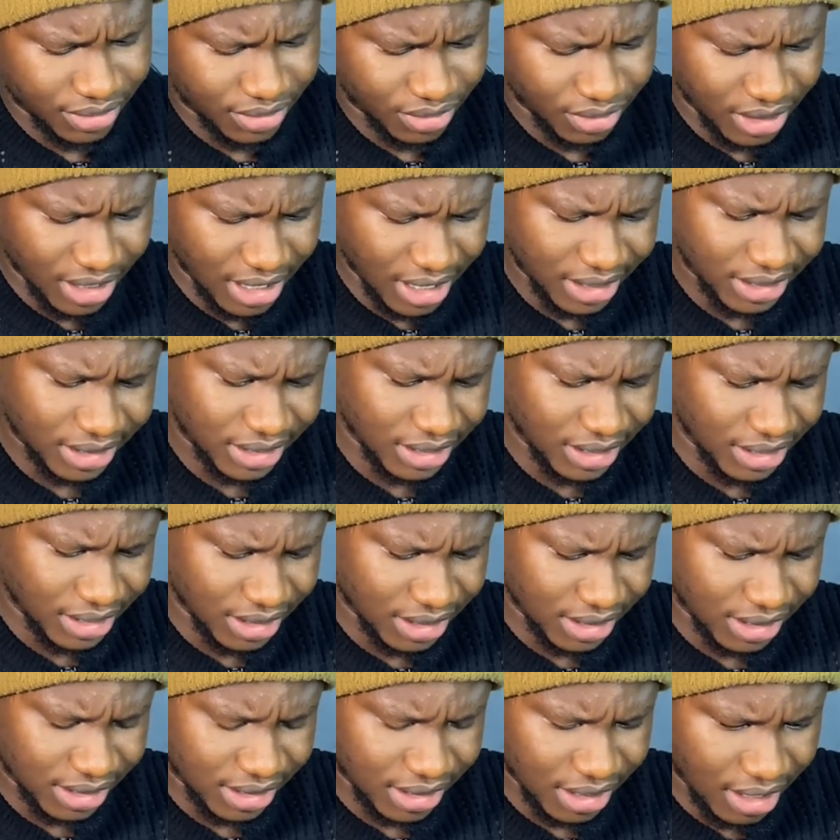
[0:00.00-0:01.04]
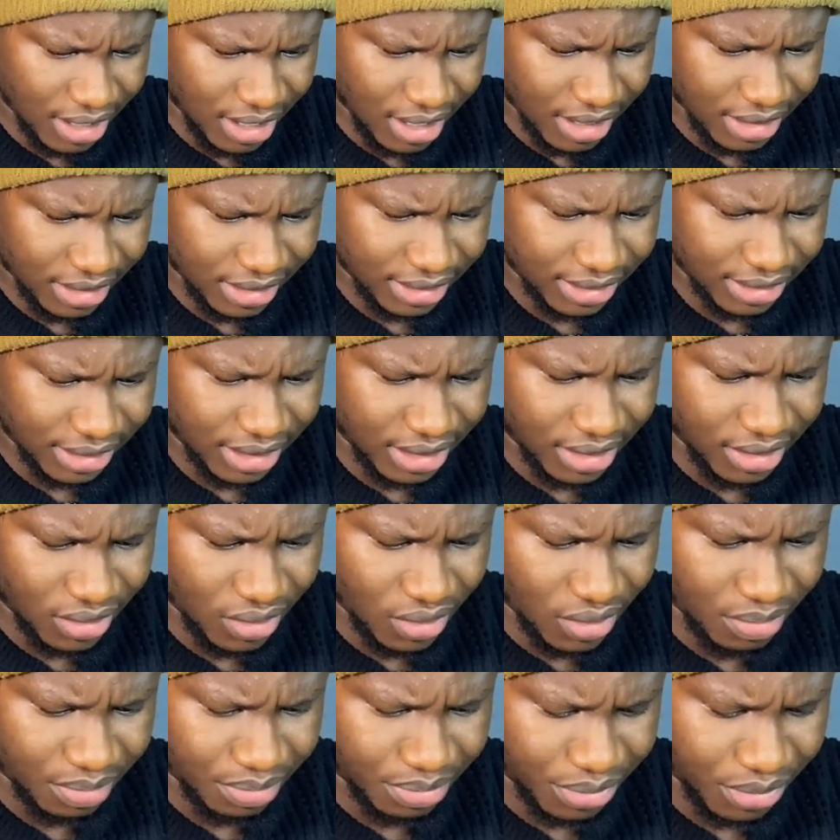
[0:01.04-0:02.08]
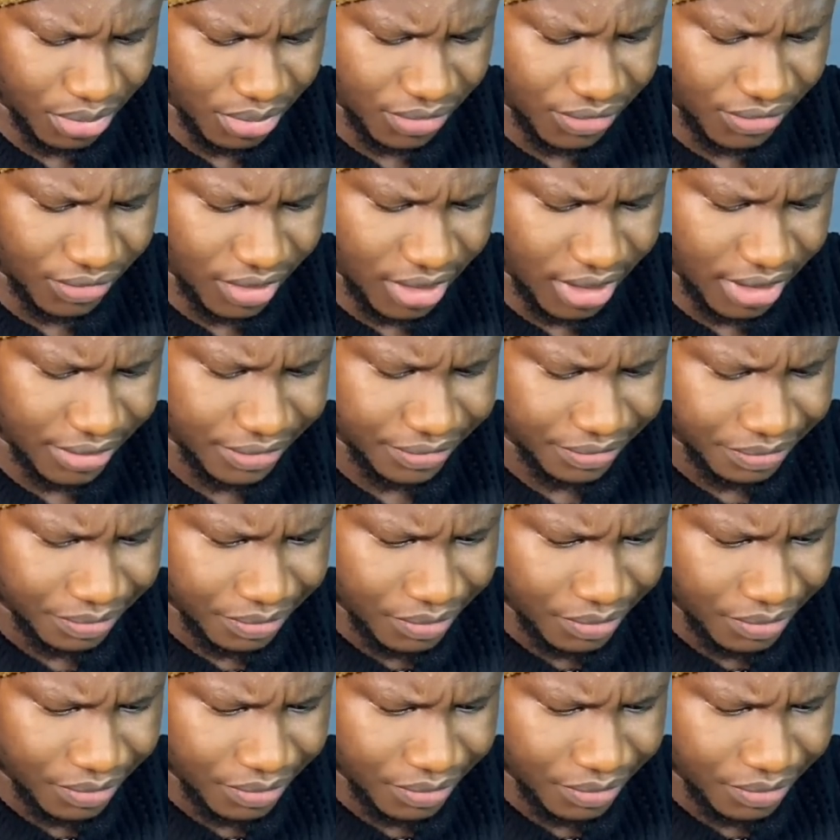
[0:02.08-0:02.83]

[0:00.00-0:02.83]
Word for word: So next thing is uh, see on profile.